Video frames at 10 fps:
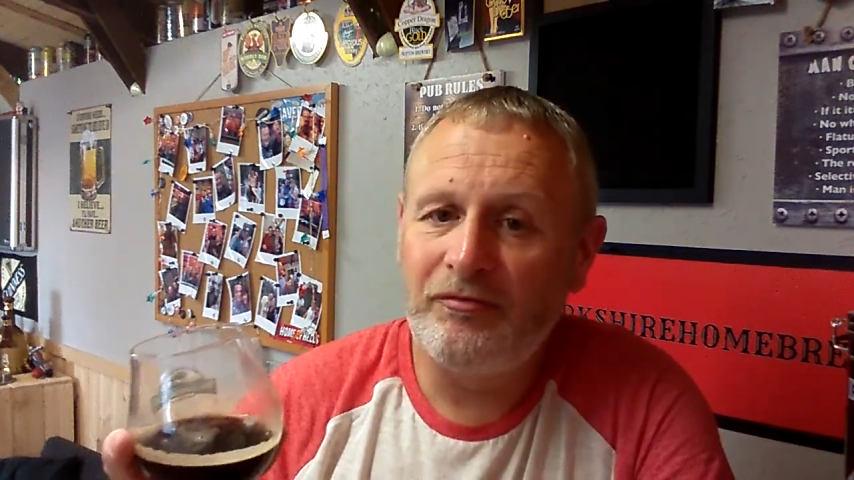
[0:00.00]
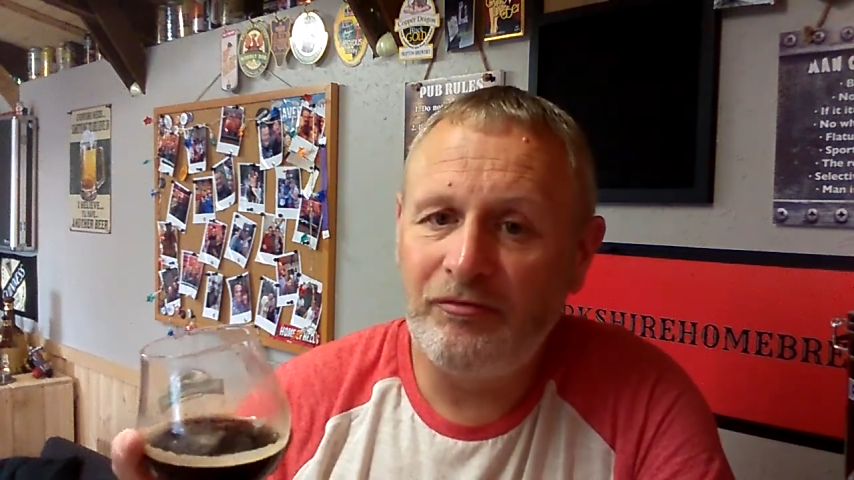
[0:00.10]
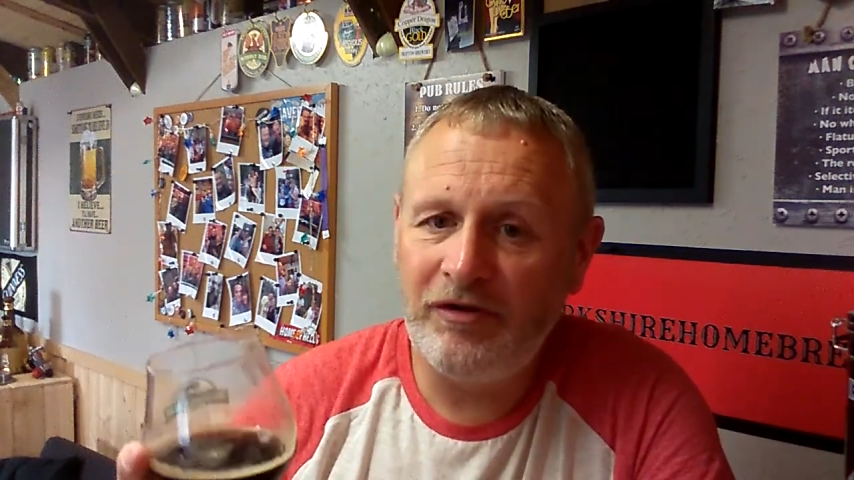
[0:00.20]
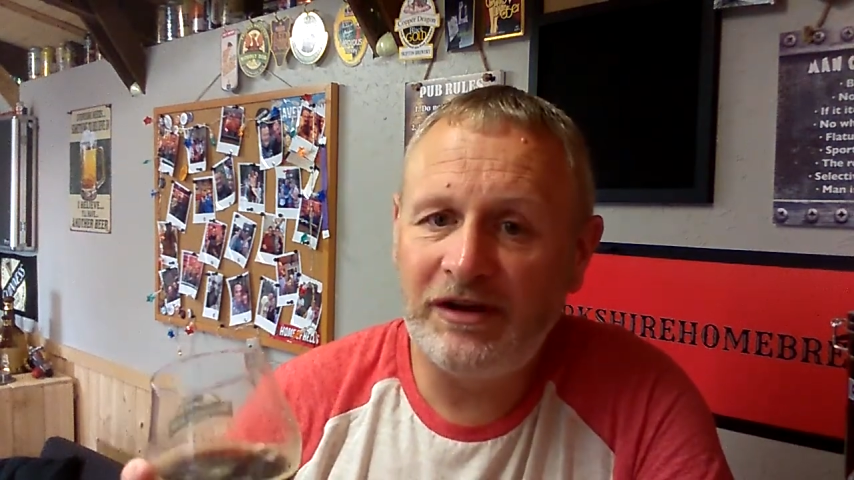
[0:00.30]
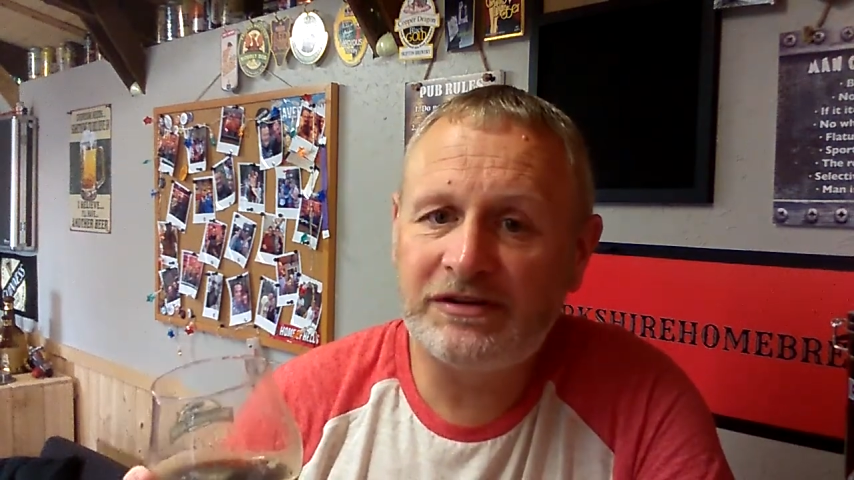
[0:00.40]

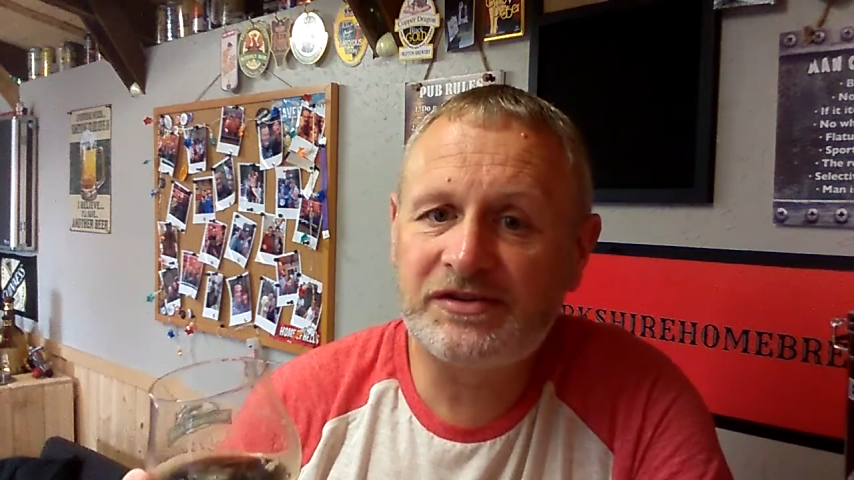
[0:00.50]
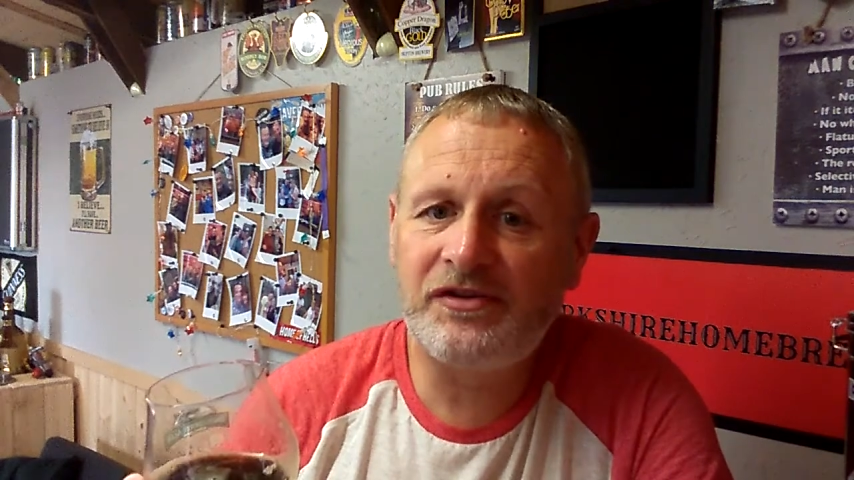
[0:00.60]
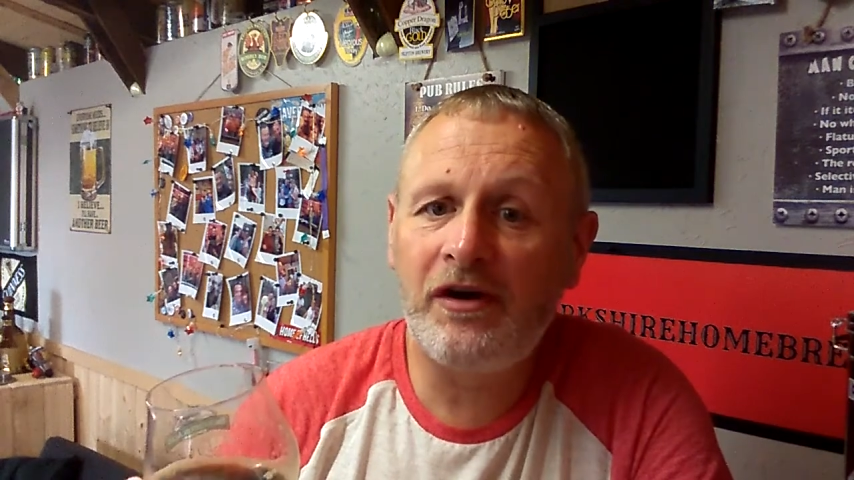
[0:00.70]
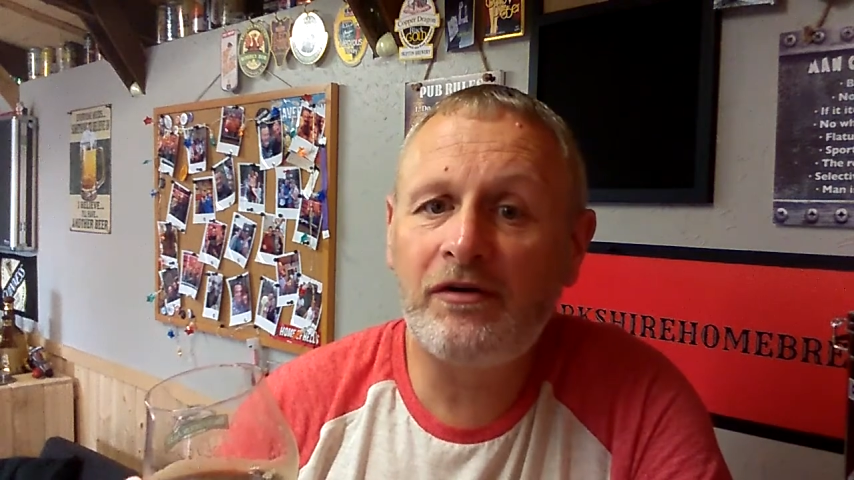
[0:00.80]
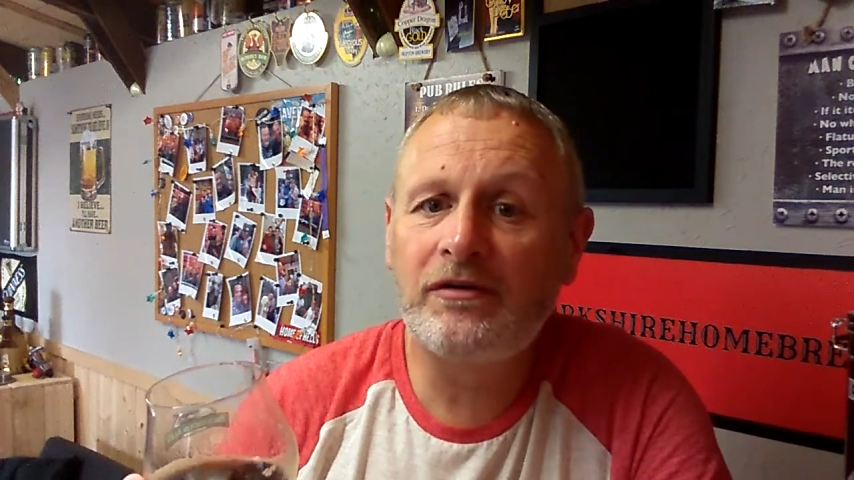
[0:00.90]
real
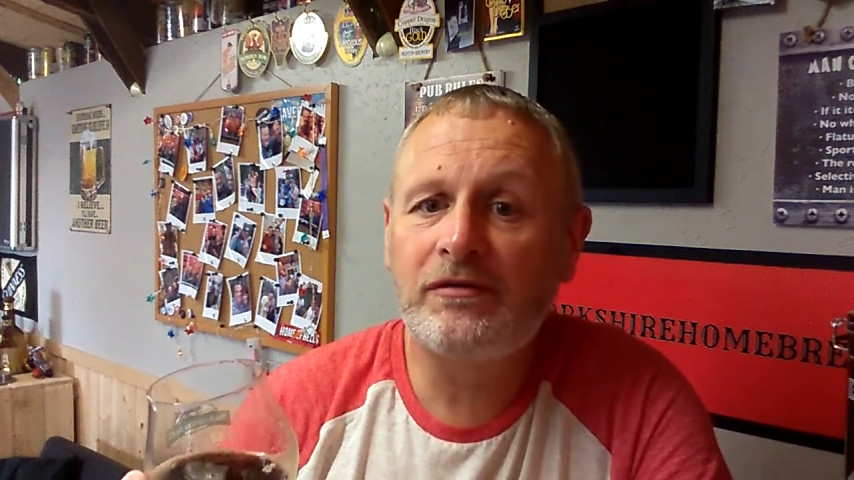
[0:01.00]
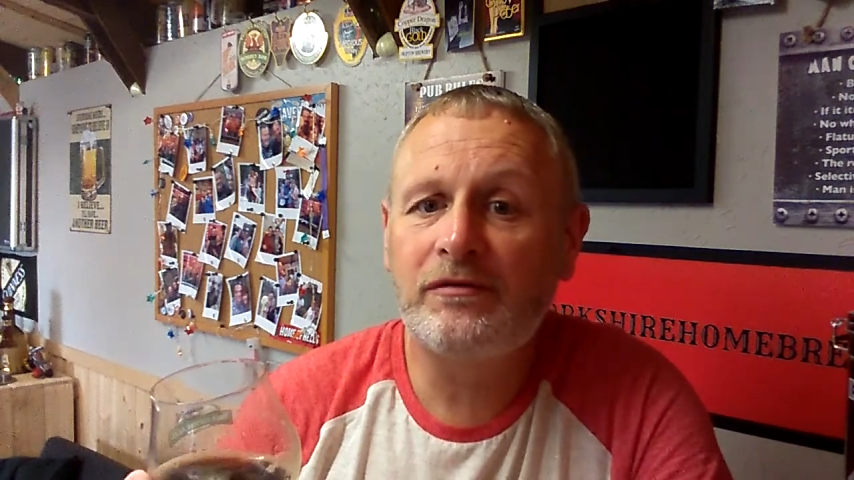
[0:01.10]
strong